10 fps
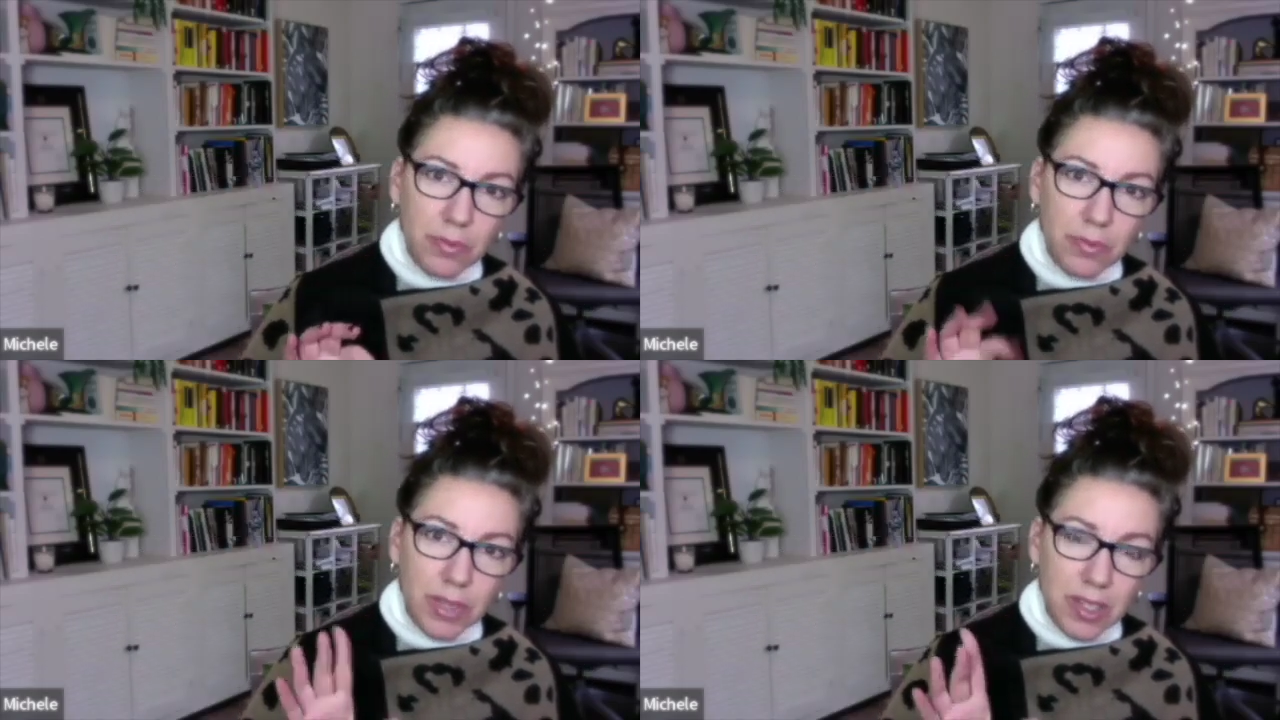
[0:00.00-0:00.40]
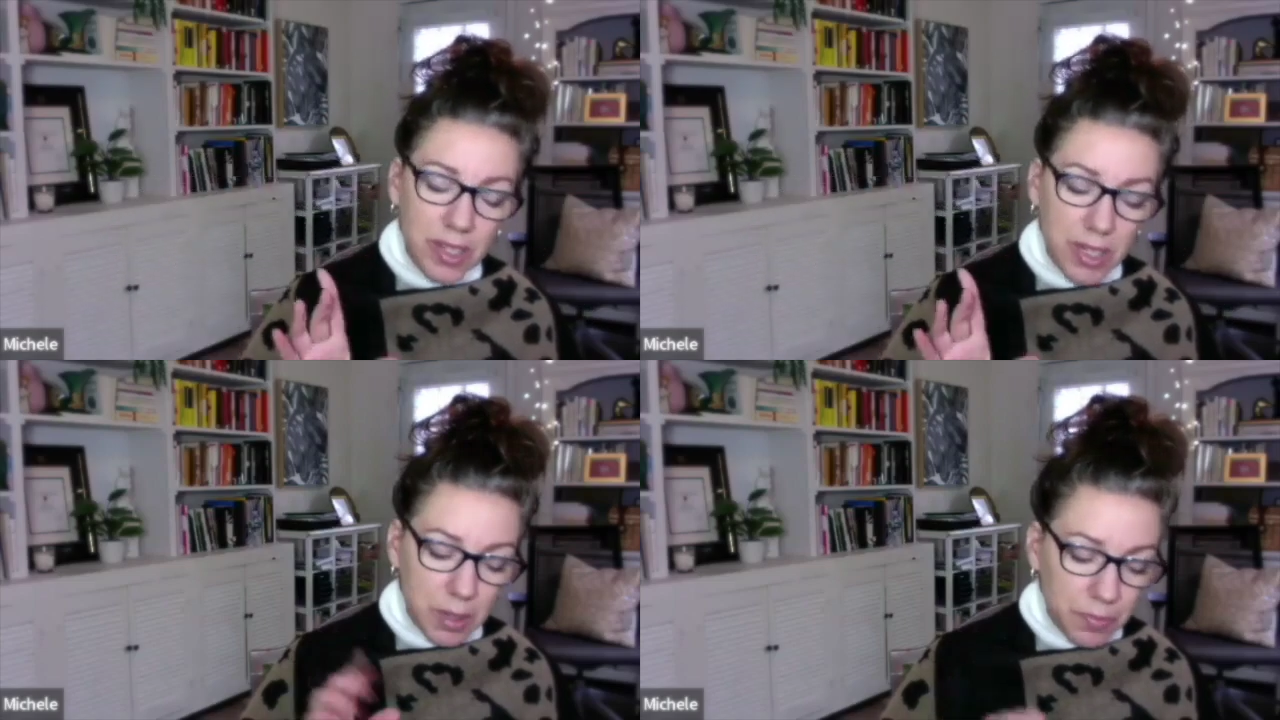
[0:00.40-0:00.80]
That's
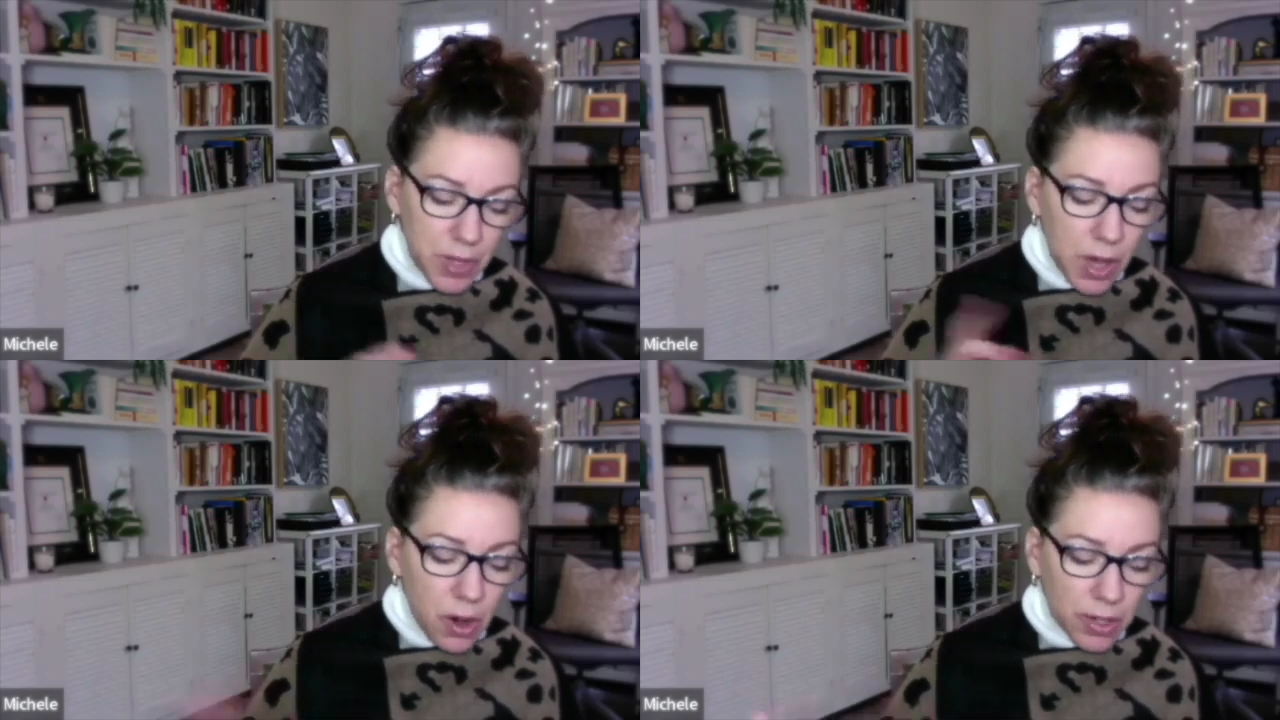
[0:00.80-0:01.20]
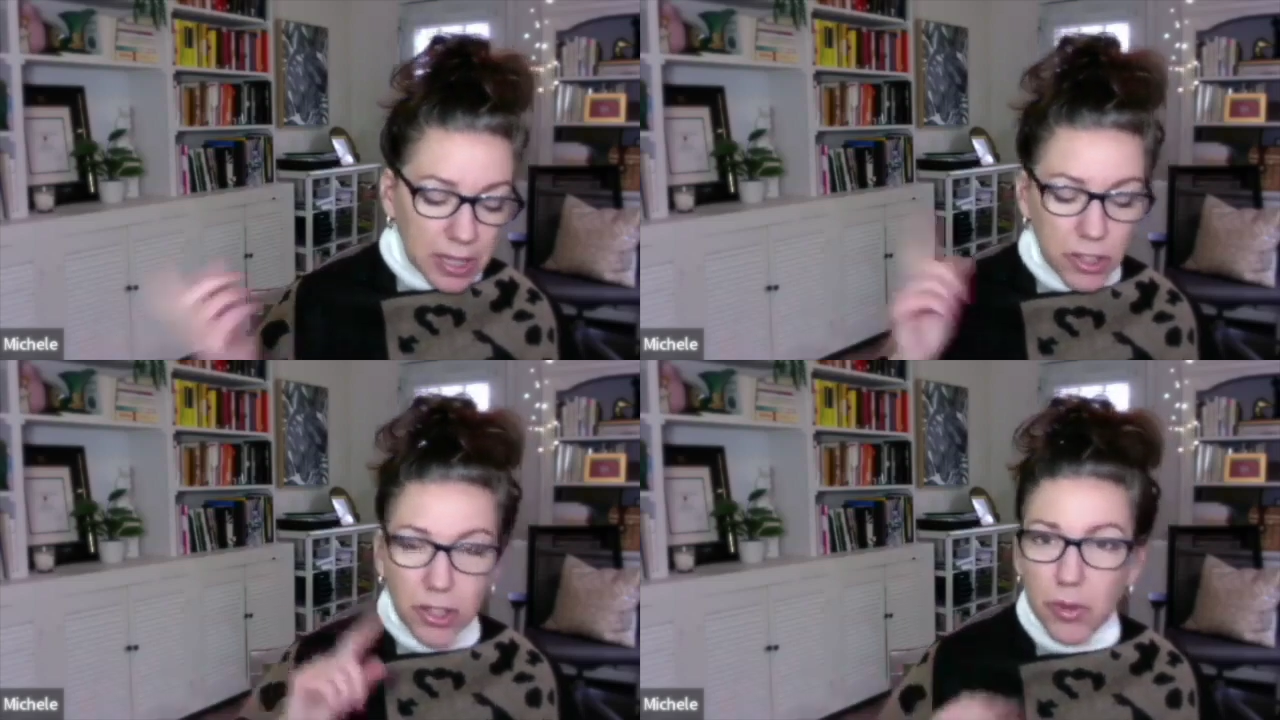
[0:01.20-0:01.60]
deep. Okay,
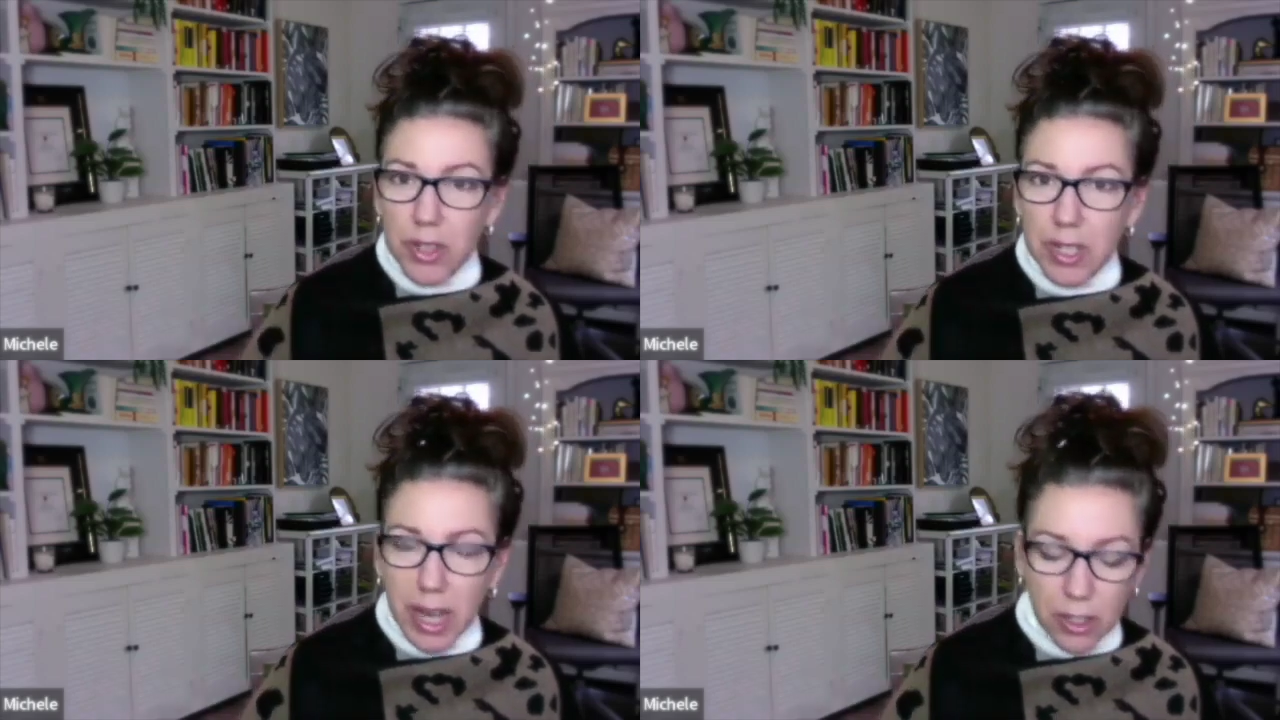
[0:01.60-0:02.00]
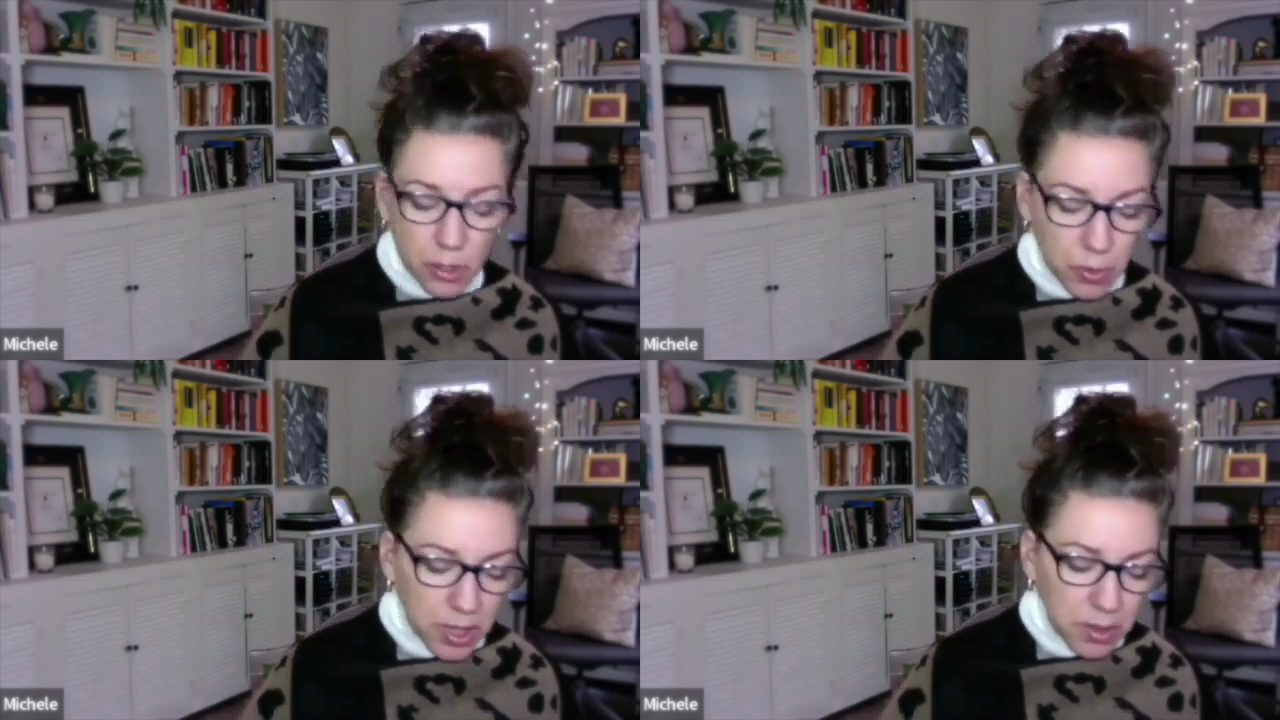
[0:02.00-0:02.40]
let's go to the next
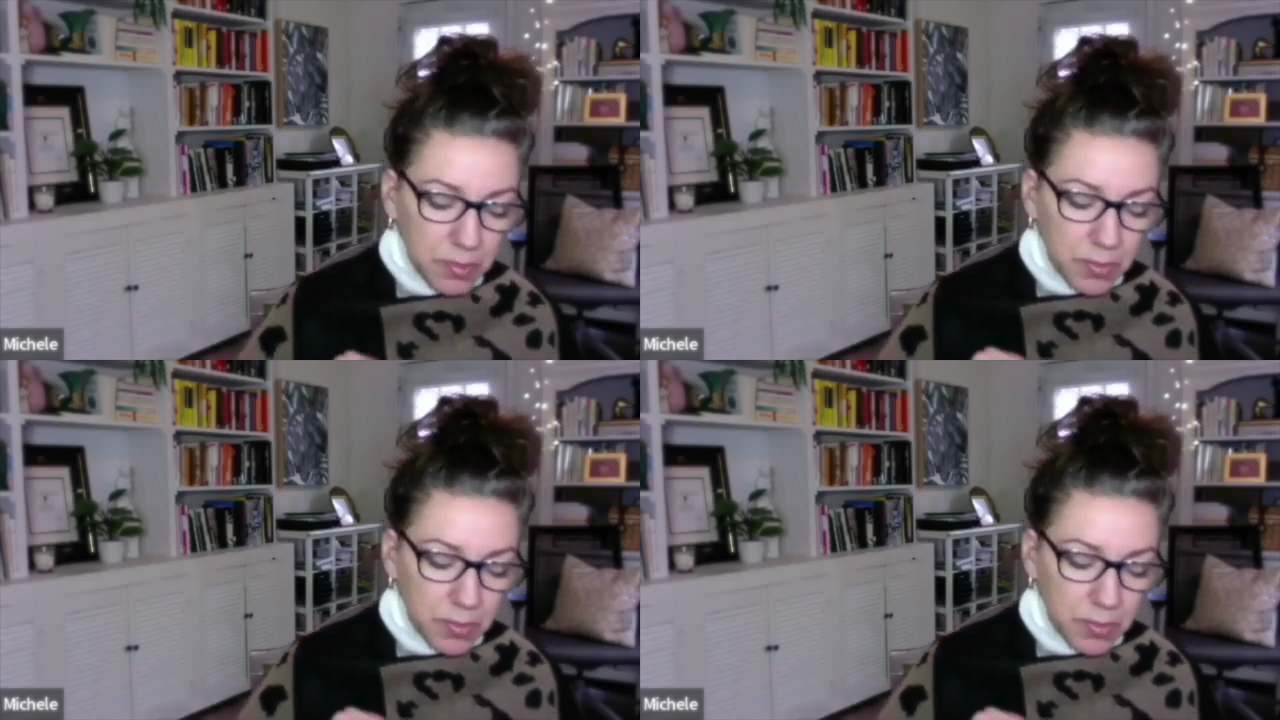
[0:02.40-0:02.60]
one.